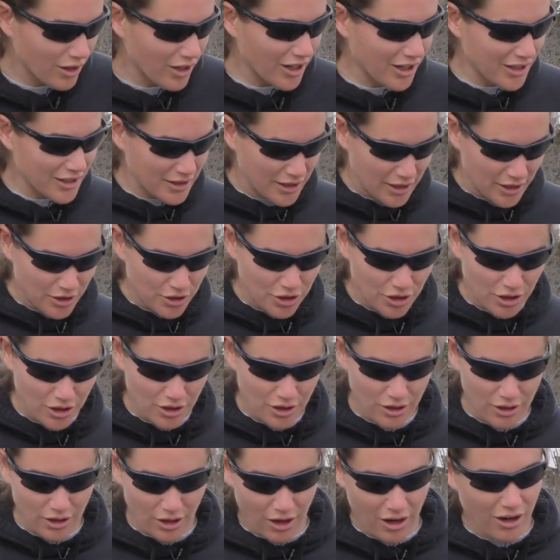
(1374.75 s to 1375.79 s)
luck teaching
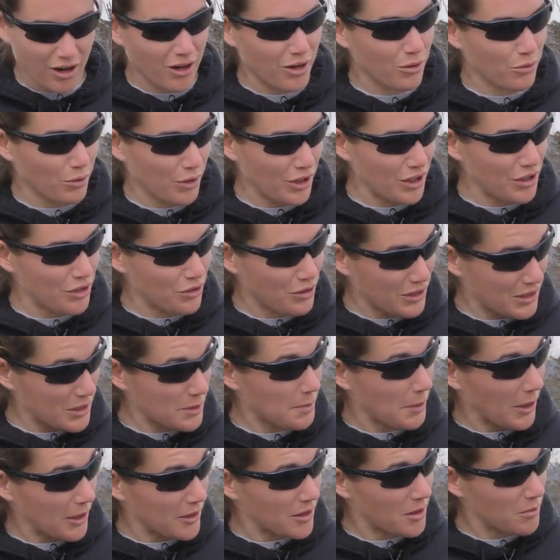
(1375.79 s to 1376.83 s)
your dog what you
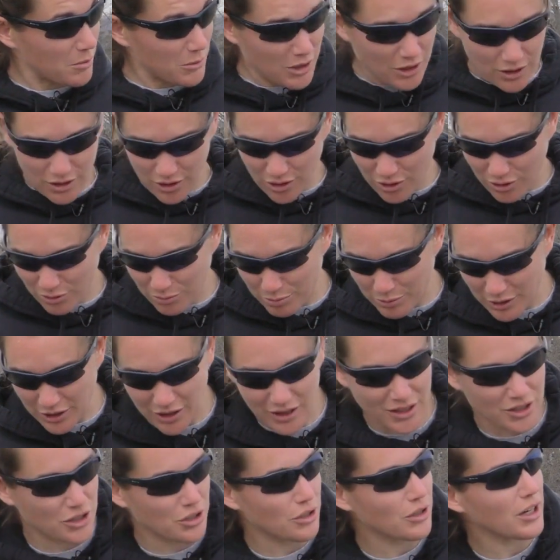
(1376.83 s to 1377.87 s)
expect them to do,
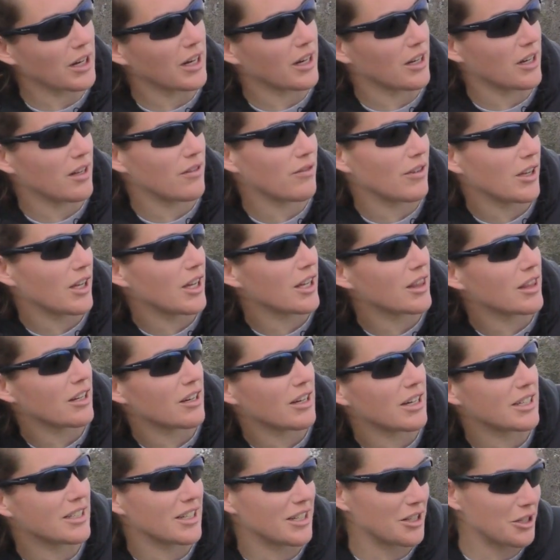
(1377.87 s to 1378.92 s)
because you can't even get
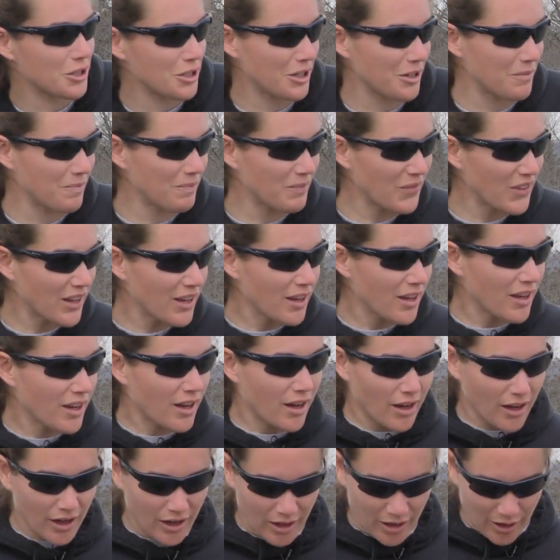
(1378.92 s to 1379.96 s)
their attention.
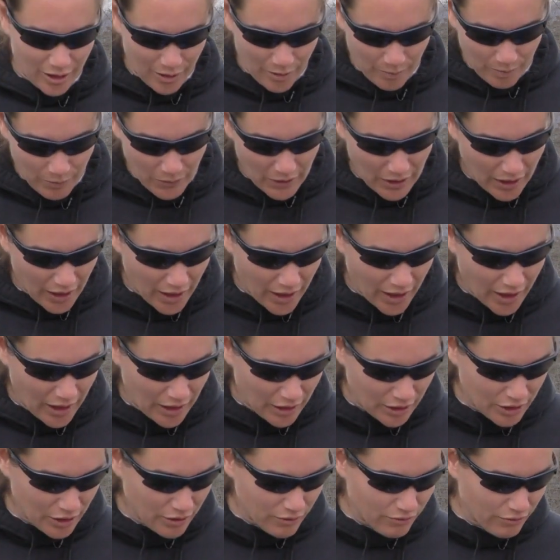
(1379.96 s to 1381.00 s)
Um, I
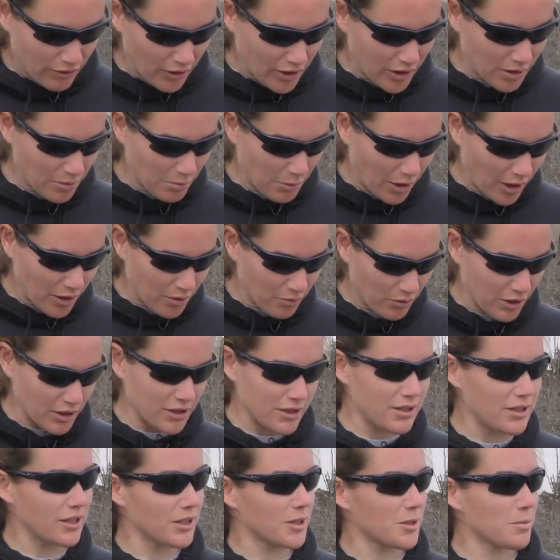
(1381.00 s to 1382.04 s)
had a good friend of mine
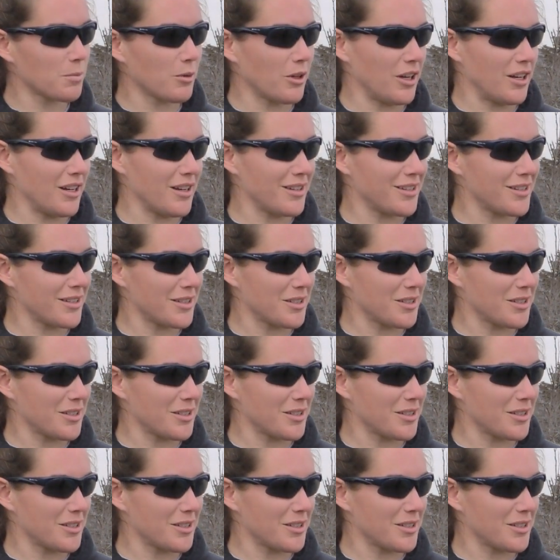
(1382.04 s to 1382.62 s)
once explain it to